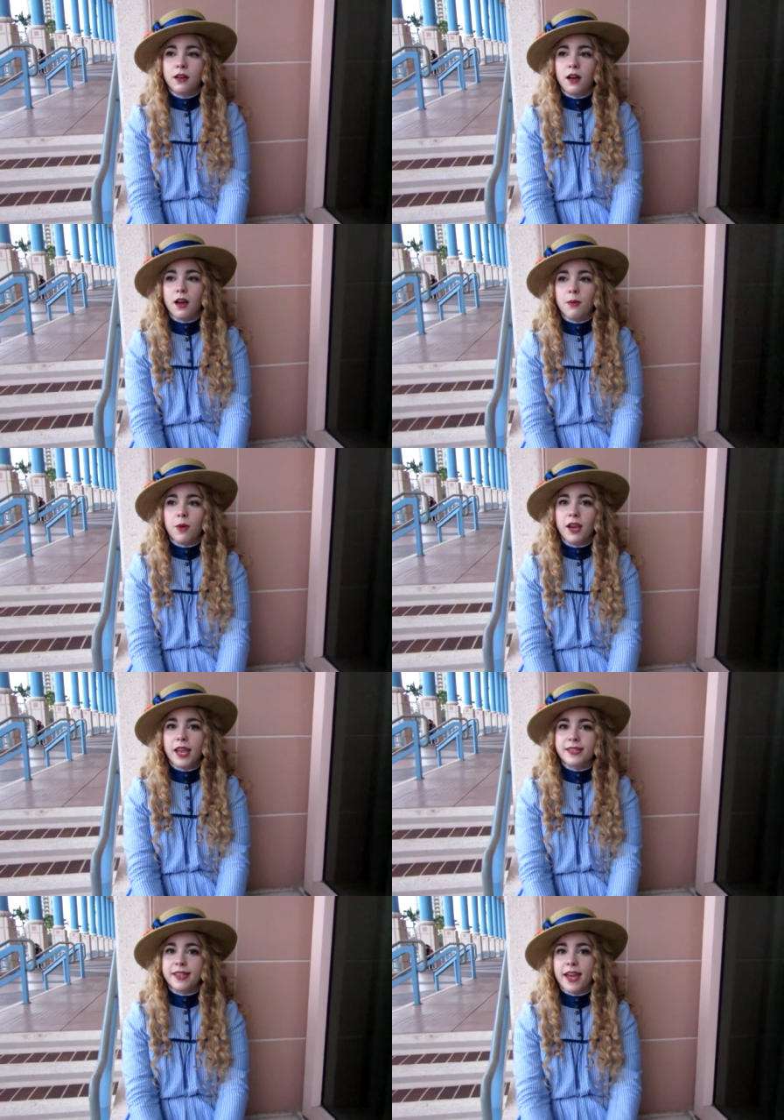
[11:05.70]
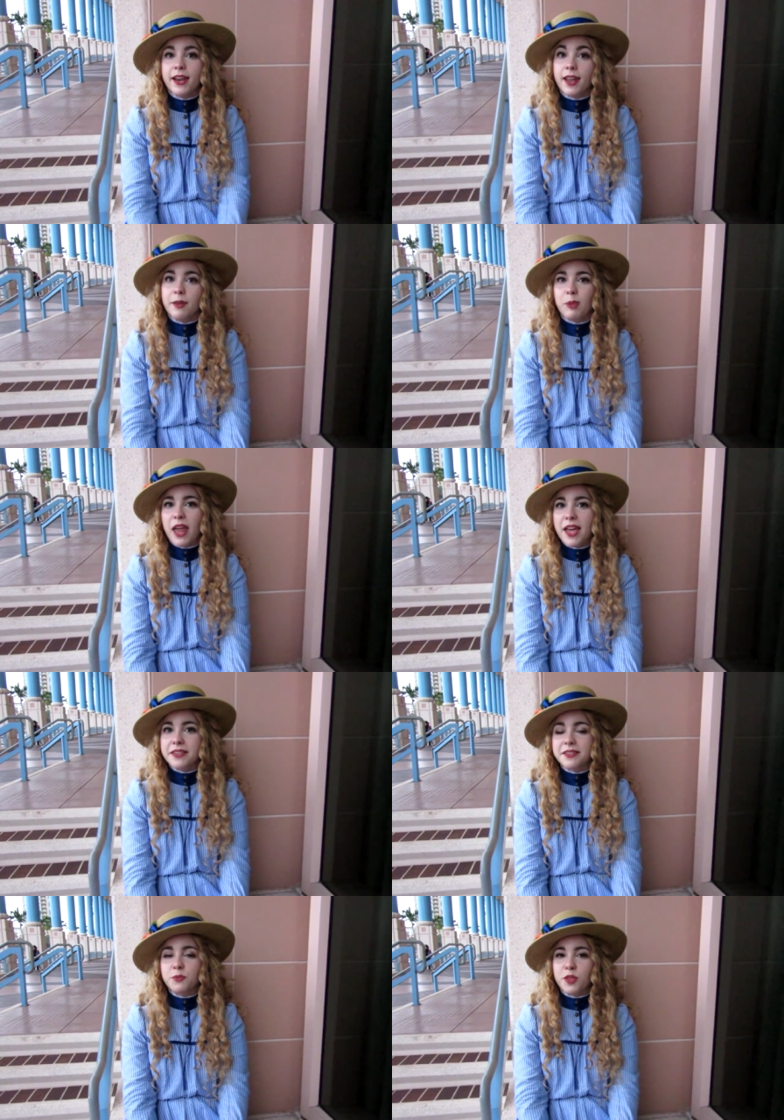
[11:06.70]
Um, unless they had like
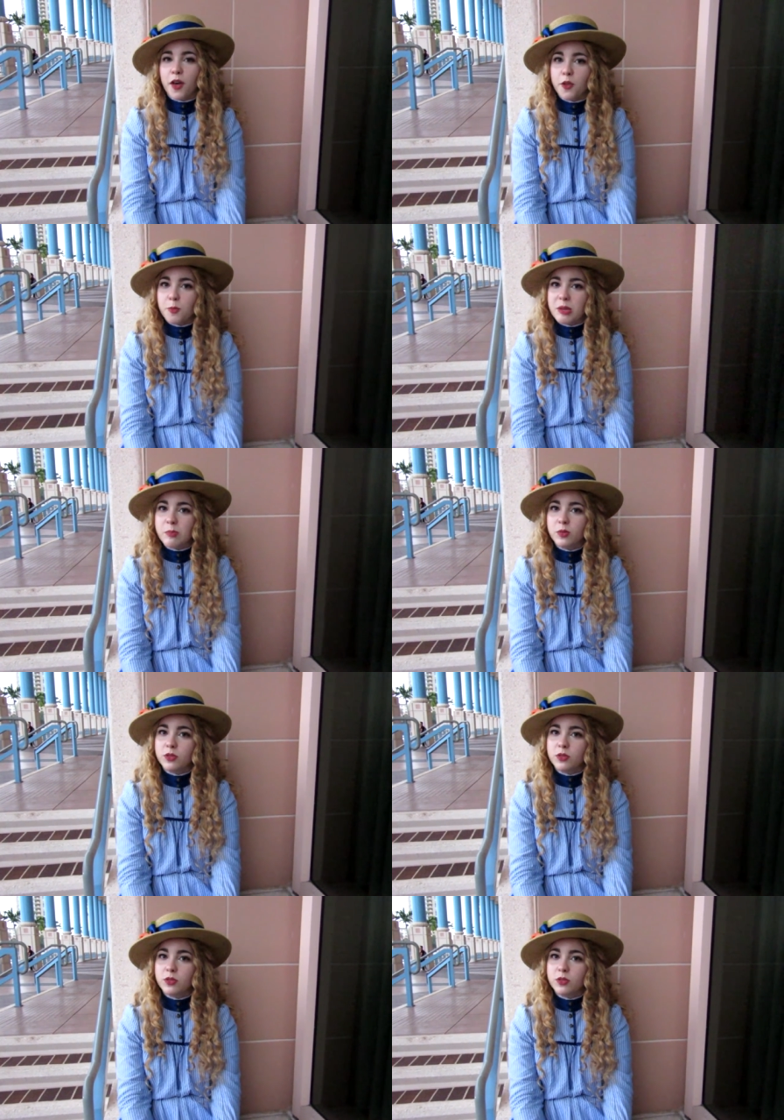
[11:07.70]
plans with other people to